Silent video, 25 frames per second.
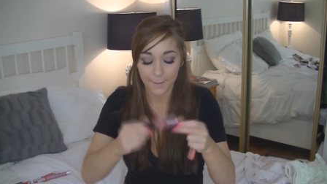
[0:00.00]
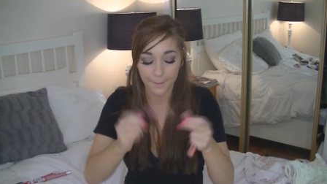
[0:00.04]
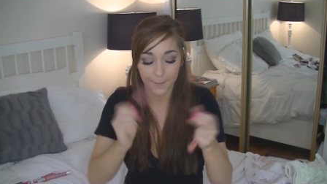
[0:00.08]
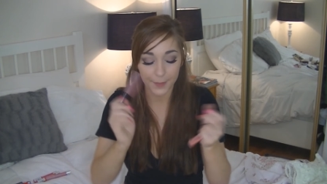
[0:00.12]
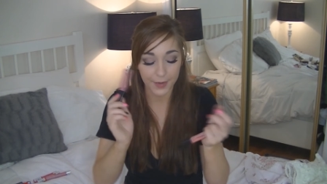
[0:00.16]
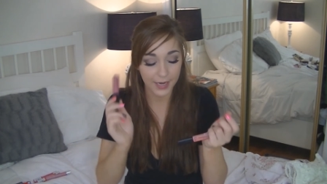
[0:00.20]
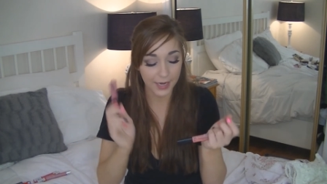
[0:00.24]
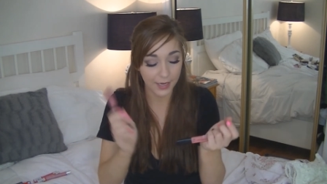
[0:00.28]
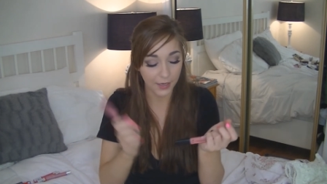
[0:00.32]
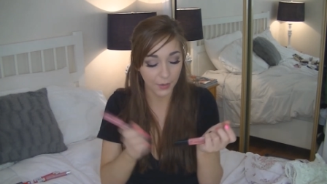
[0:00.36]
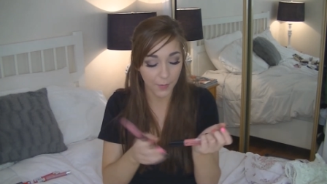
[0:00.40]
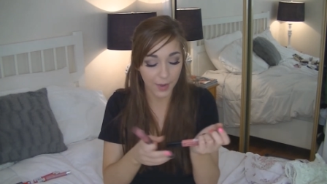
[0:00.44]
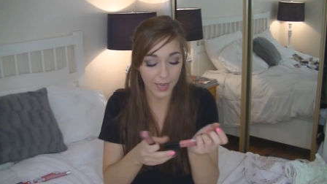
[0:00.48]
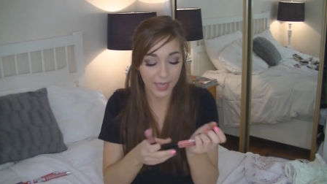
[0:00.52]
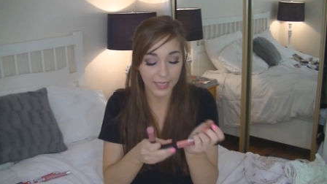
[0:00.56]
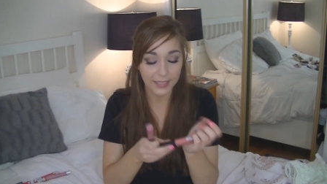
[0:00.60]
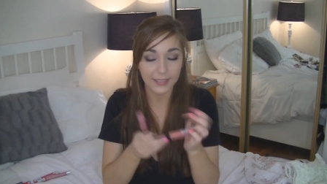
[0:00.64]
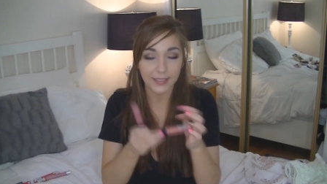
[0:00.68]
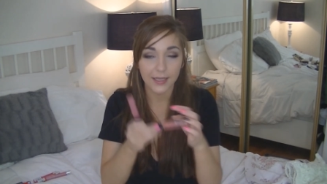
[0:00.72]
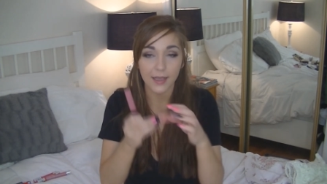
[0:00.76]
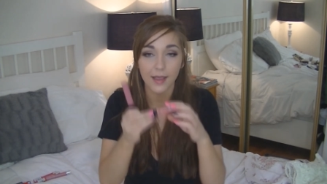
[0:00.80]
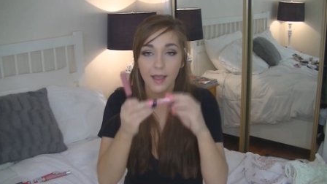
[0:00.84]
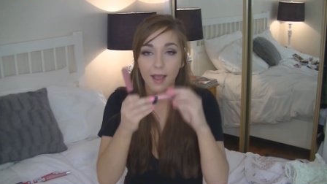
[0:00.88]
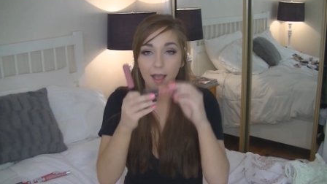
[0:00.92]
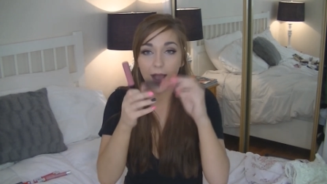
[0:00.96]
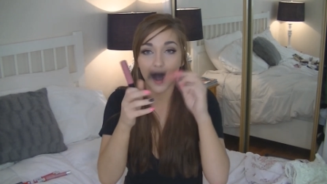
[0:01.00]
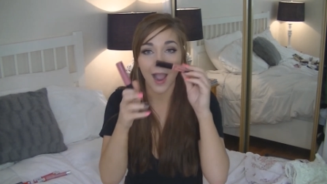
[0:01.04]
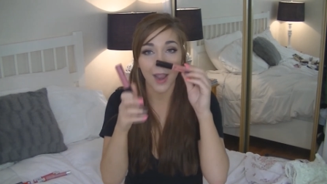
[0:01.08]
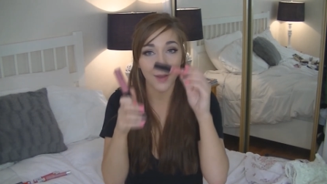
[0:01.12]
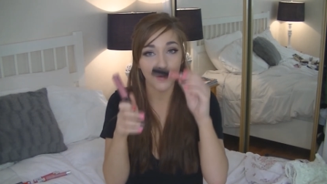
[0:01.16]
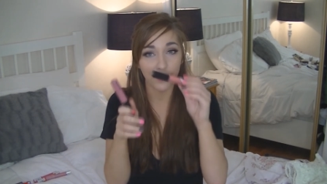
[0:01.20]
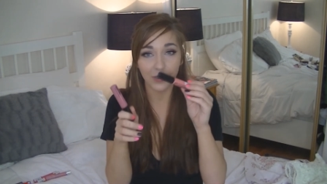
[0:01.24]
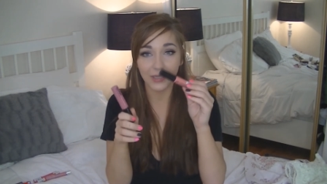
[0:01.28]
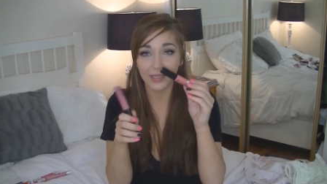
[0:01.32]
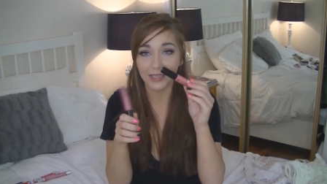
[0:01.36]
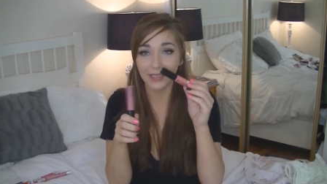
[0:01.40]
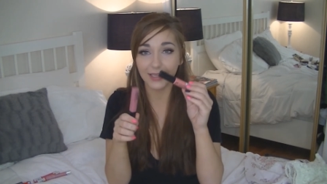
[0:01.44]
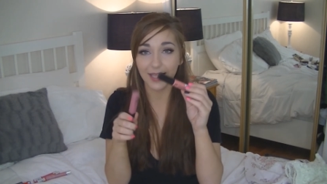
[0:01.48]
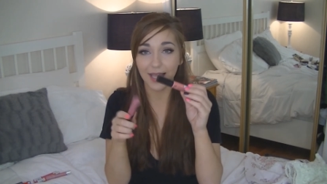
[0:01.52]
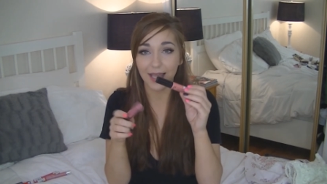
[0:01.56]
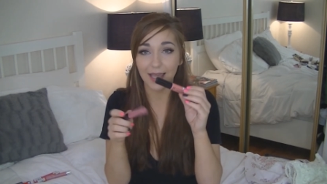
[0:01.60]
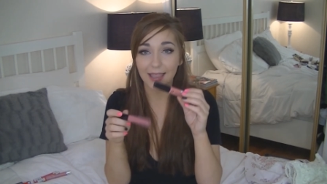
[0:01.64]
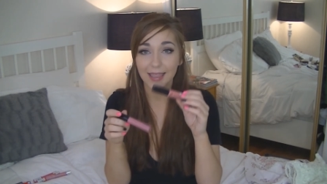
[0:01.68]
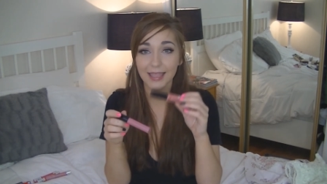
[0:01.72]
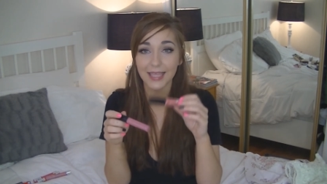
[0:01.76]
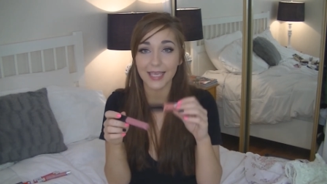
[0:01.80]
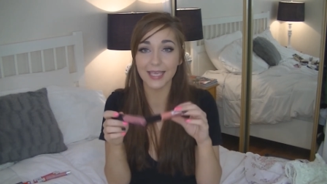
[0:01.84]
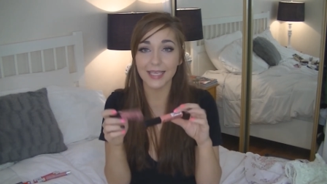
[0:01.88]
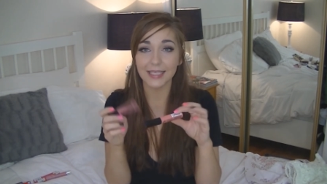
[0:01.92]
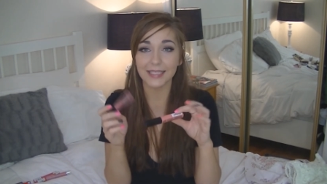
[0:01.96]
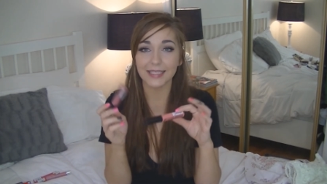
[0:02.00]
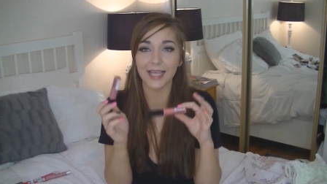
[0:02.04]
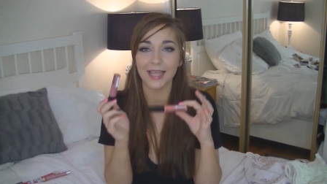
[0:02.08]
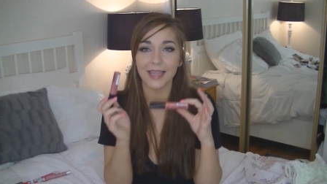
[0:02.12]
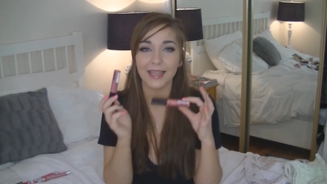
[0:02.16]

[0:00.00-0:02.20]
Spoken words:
But anyways, I really like these.